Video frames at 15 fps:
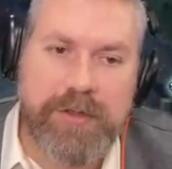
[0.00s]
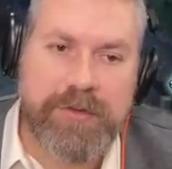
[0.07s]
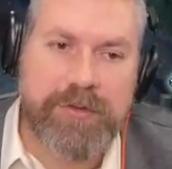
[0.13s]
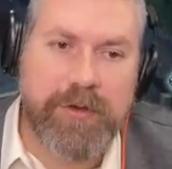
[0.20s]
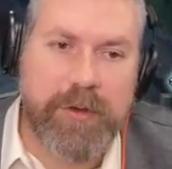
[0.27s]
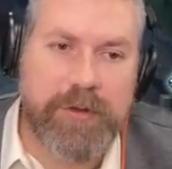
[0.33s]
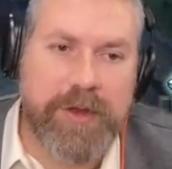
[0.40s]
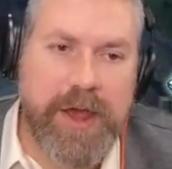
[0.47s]

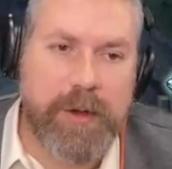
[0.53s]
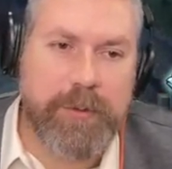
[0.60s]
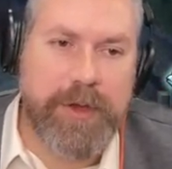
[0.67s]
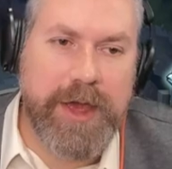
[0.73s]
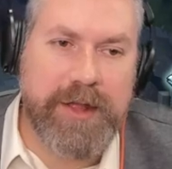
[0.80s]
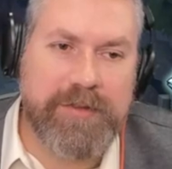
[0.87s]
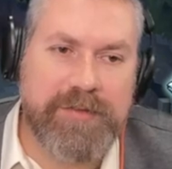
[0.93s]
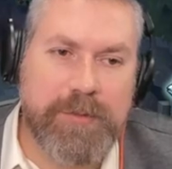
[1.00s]
So now we
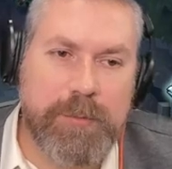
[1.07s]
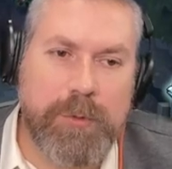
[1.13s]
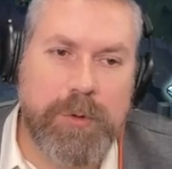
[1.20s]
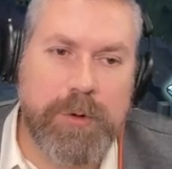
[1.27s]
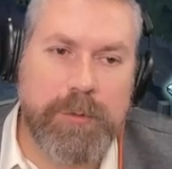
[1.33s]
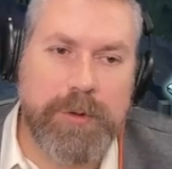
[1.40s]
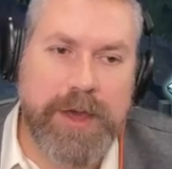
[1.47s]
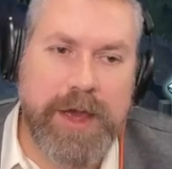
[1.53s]
got some
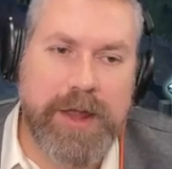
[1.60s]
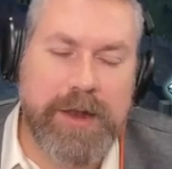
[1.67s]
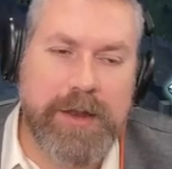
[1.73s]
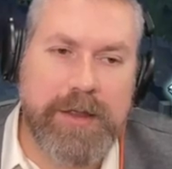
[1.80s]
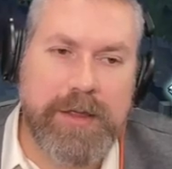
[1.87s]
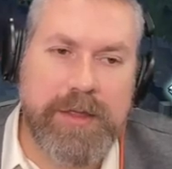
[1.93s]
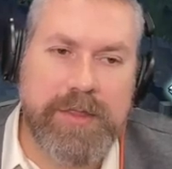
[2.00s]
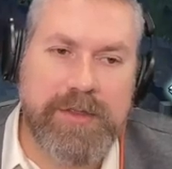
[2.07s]
more. We got,
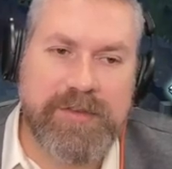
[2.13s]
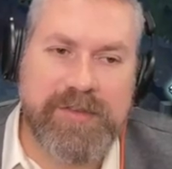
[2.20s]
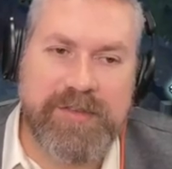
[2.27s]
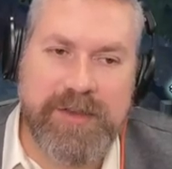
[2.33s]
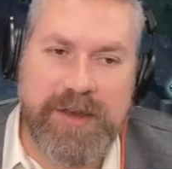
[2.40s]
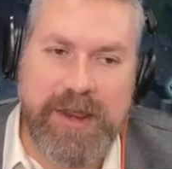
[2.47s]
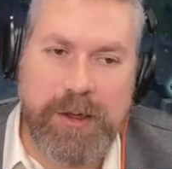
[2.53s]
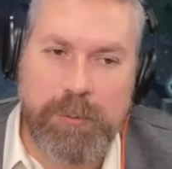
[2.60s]
this is
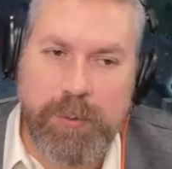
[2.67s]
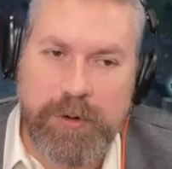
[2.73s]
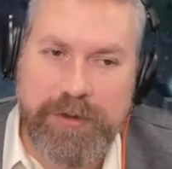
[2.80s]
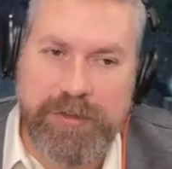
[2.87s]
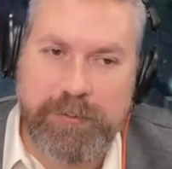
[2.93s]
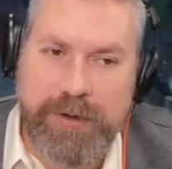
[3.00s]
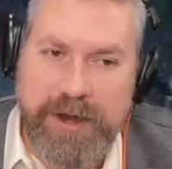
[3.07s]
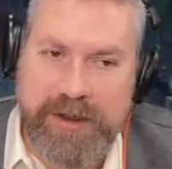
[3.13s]
a D
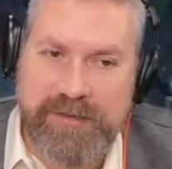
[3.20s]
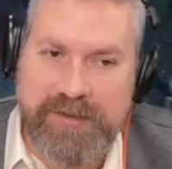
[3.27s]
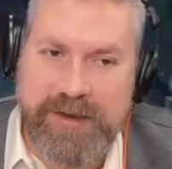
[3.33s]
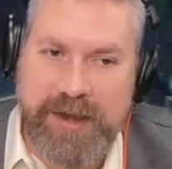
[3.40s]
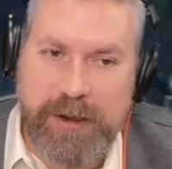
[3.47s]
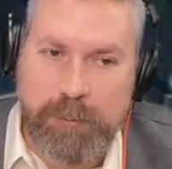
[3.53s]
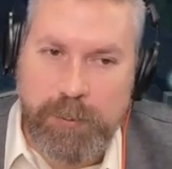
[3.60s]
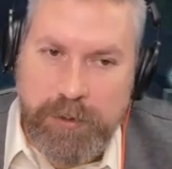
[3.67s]
ward. The red is a
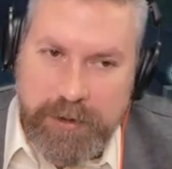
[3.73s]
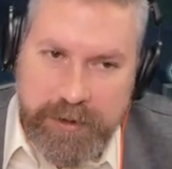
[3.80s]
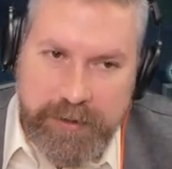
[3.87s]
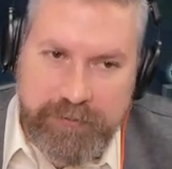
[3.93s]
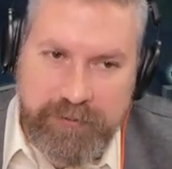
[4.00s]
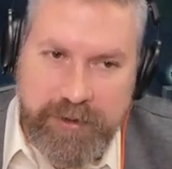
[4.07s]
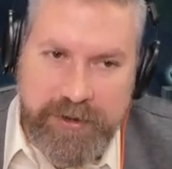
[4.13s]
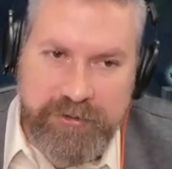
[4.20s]
D ward
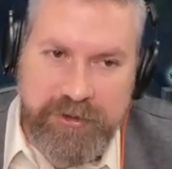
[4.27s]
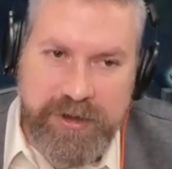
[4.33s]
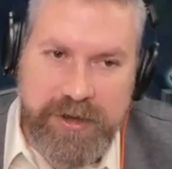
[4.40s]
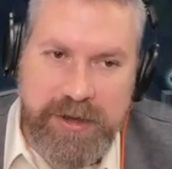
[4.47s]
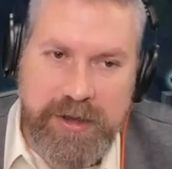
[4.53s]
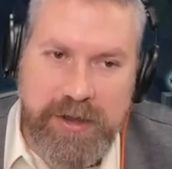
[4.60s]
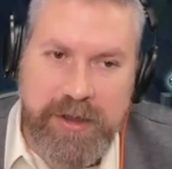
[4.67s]
function.